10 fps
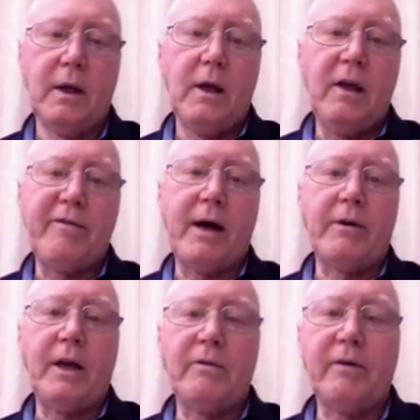He found
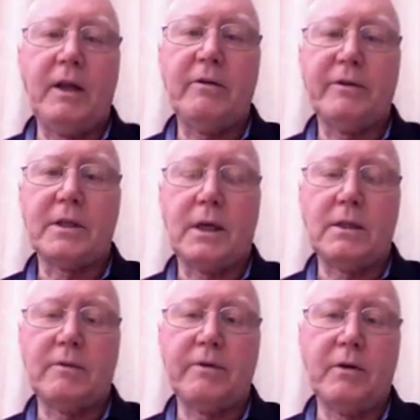he had a flair for
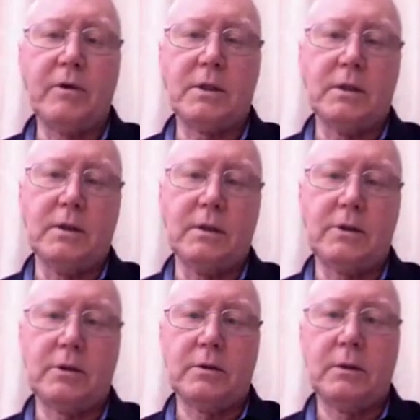scientific
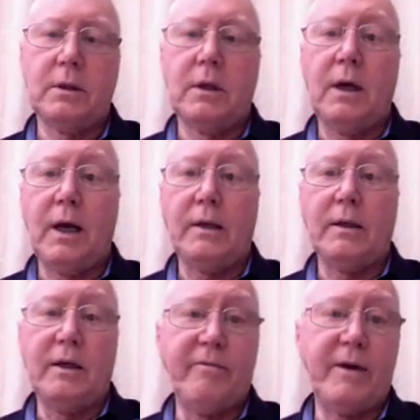research and
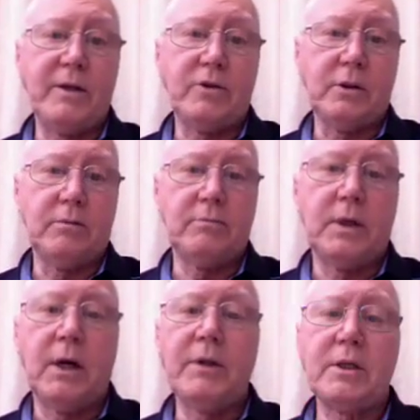invention,
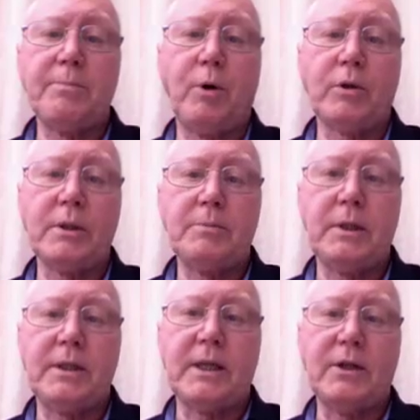and this had brought him to
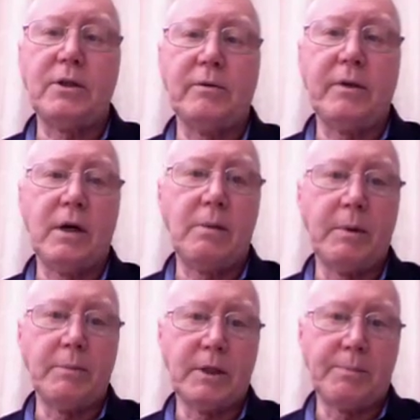the attention of the
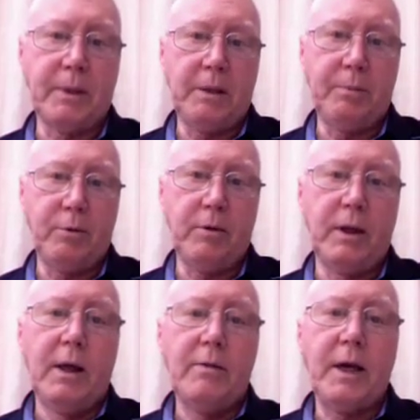armaments people.
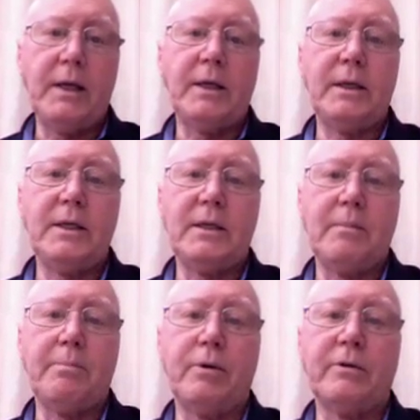They needed his
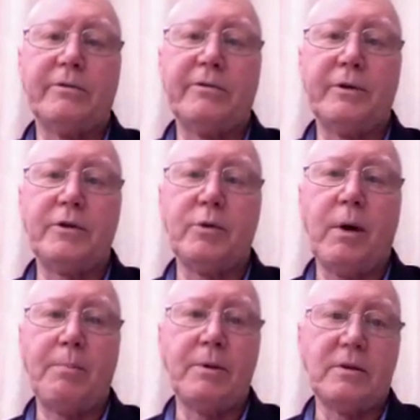input for future
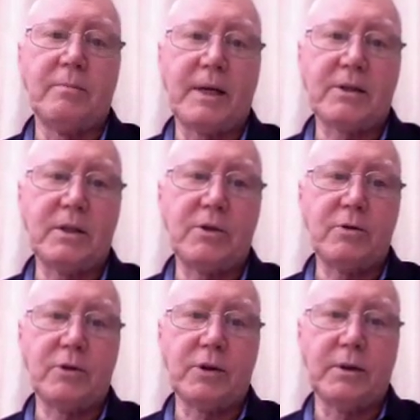weapons of mass
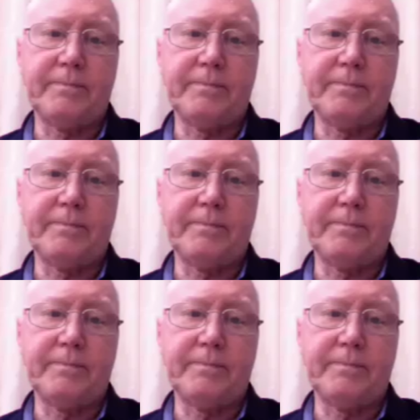destruction.